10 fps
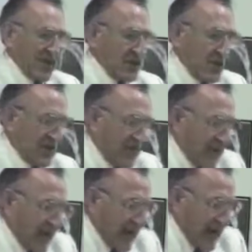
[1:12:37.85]
on the job, they
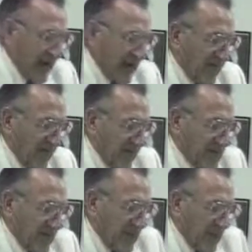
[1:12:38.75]
began dying like
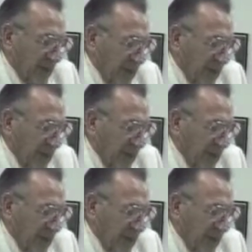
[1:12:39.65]
flies again.